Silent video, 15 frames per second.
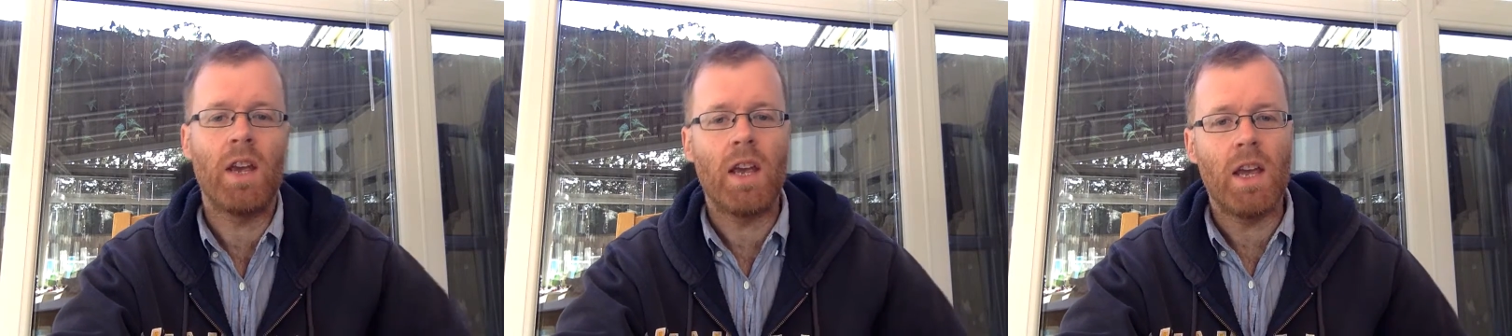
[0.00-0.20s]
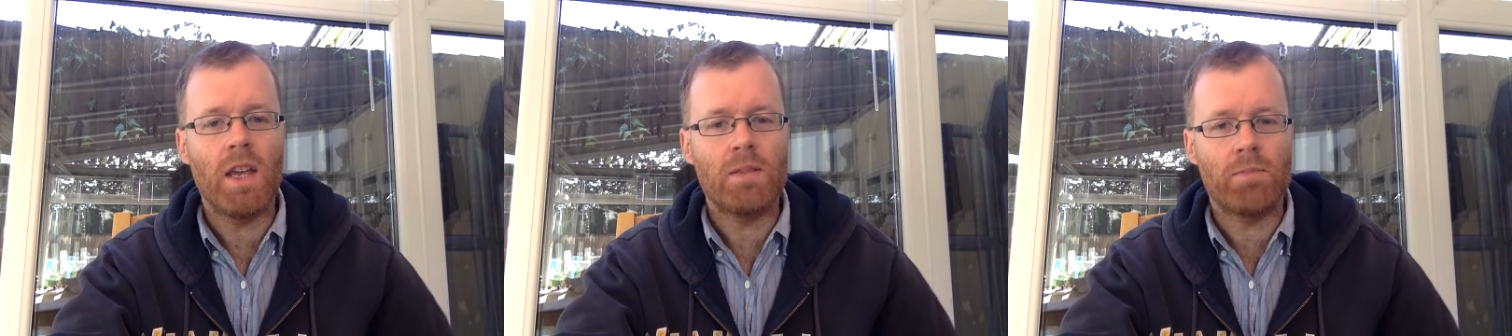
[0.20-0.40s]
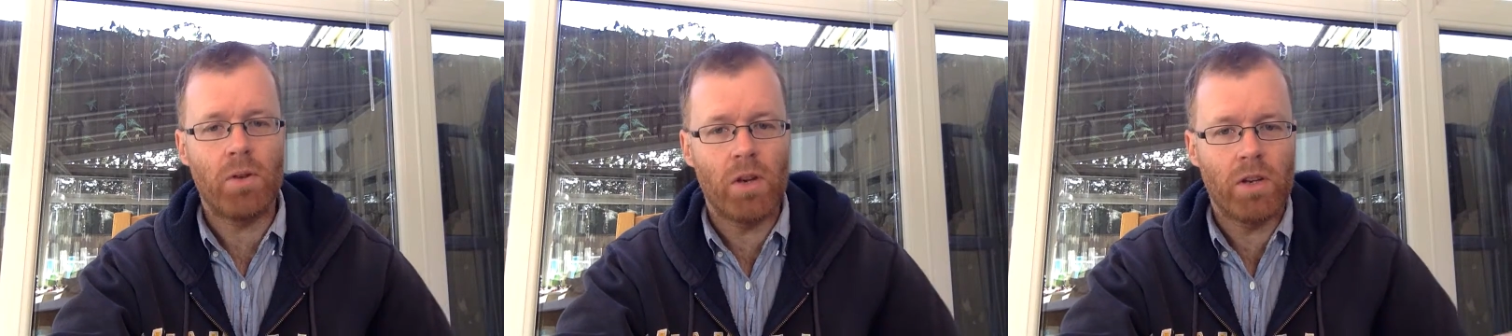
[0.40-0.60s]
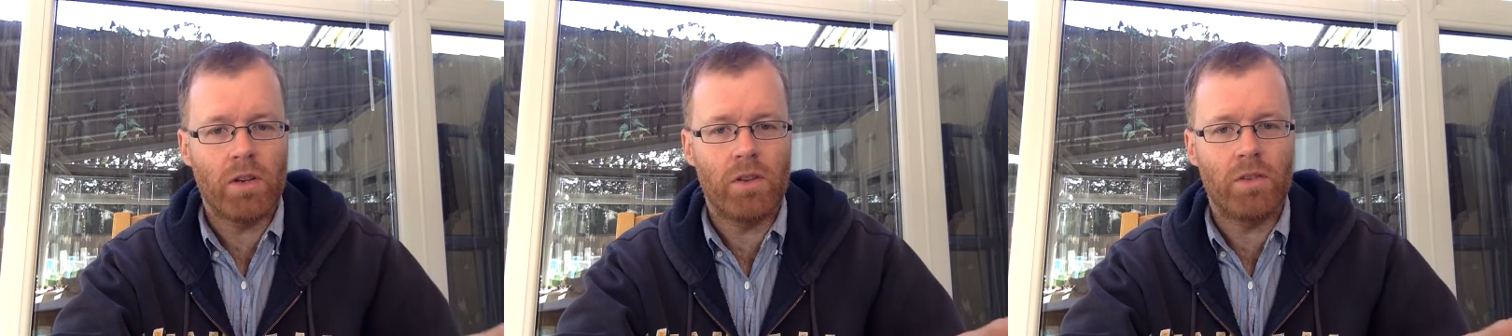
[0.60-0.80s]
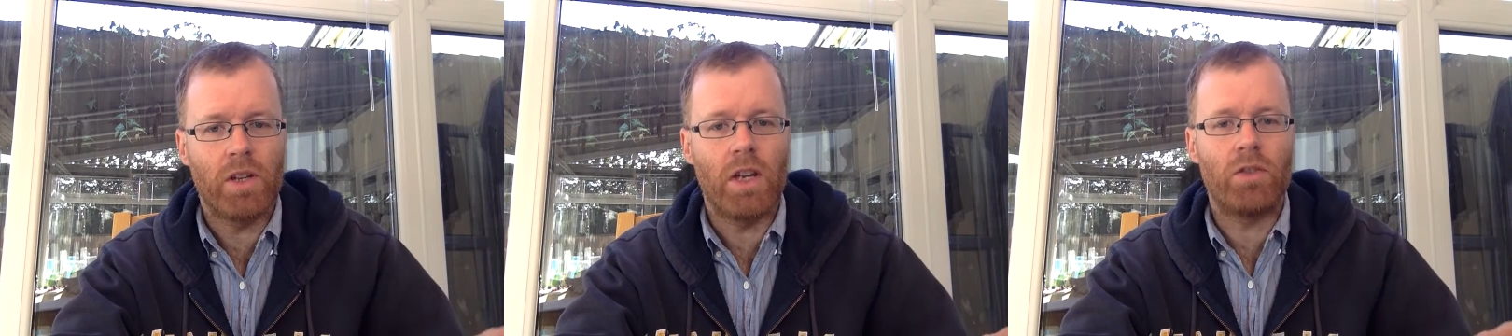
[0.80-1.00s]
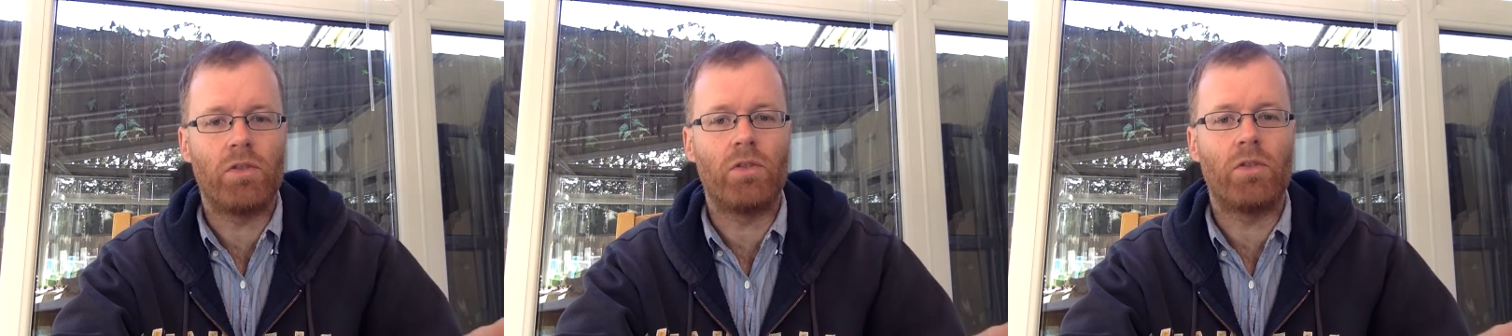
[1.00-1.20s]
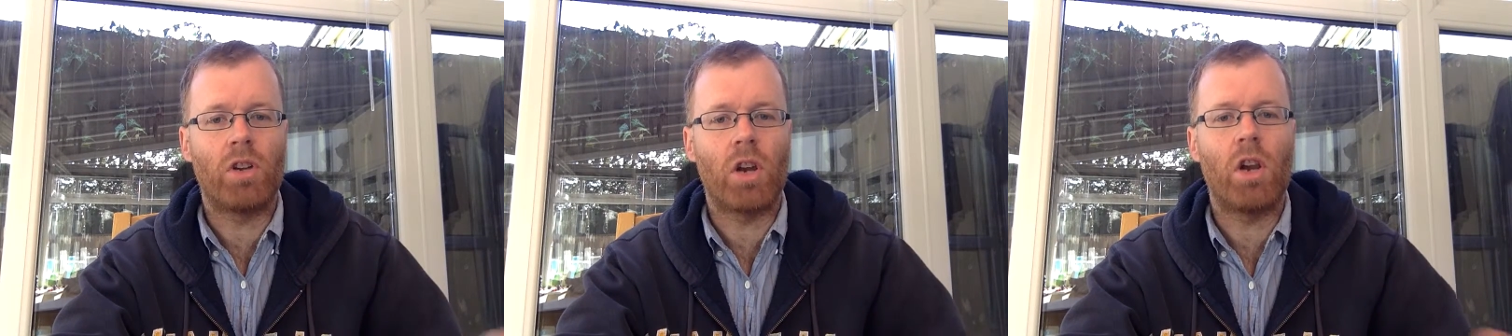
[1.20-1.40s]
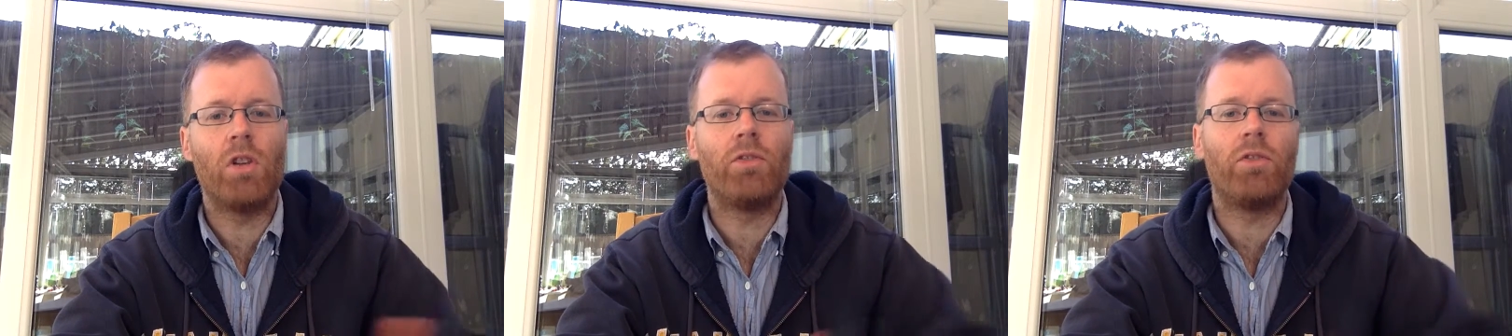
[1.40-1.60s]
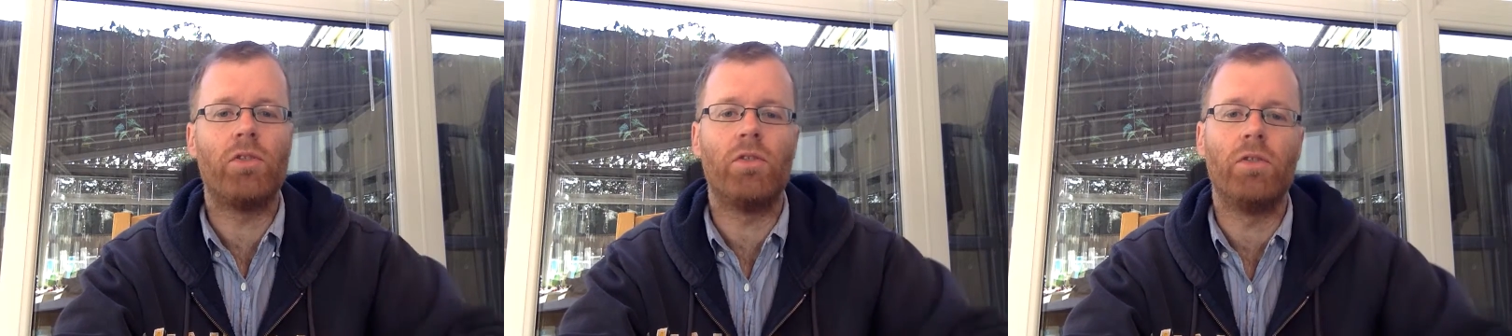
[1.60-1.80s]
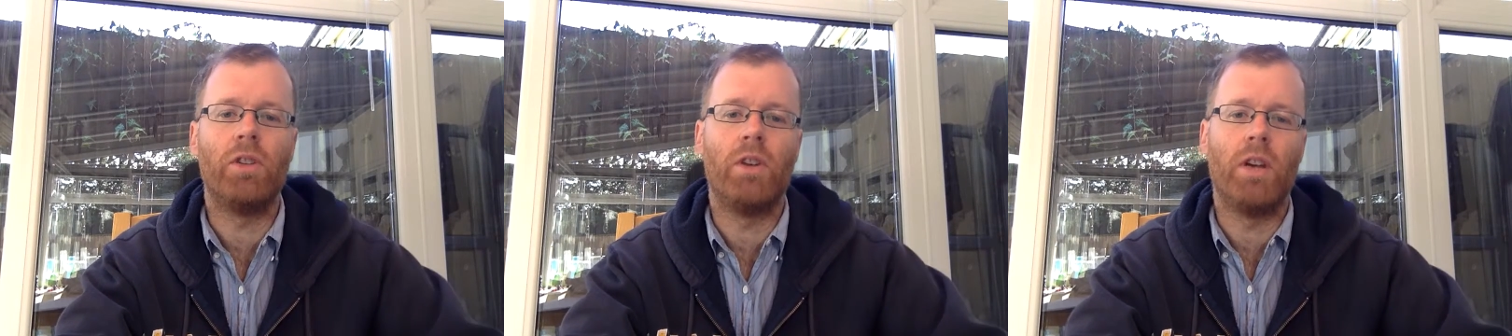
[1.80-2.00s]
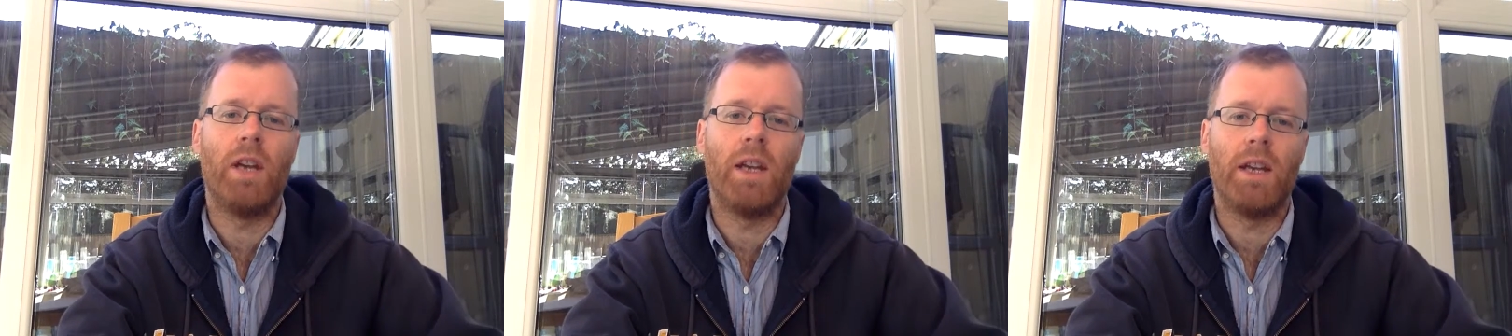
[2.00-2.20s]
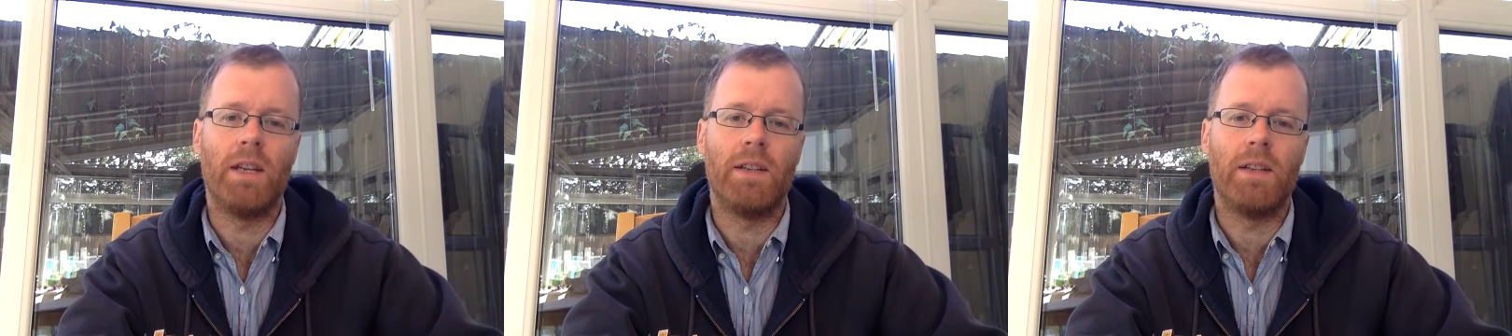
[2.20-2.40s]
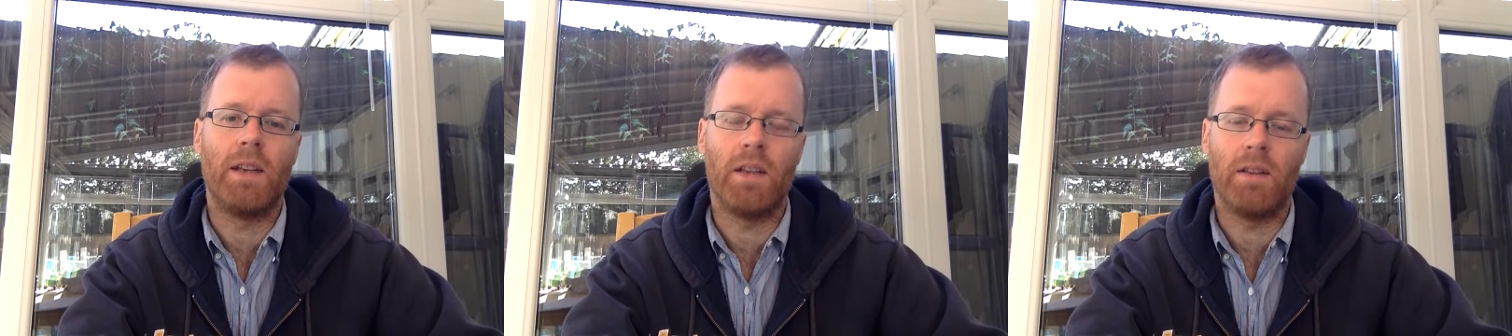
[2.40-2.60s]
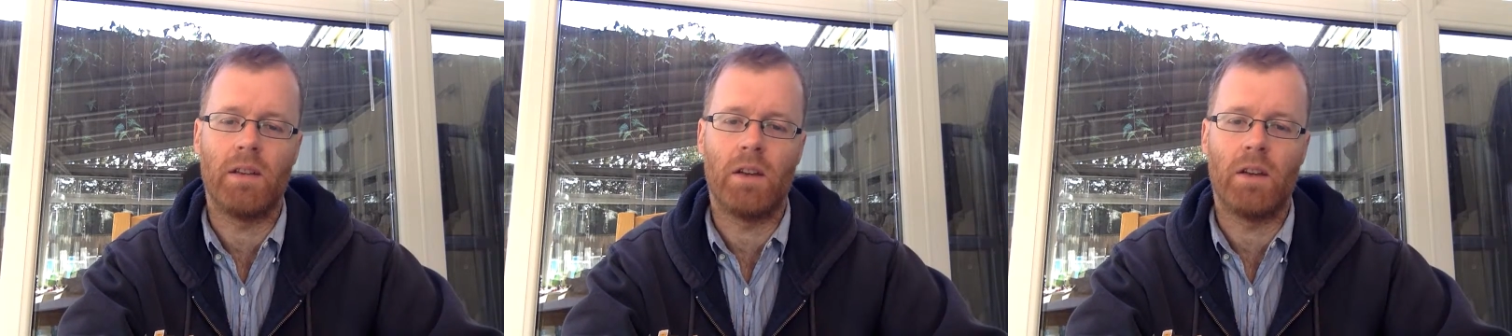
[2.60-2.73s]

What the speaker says: it's pulling those electrons closer to it in the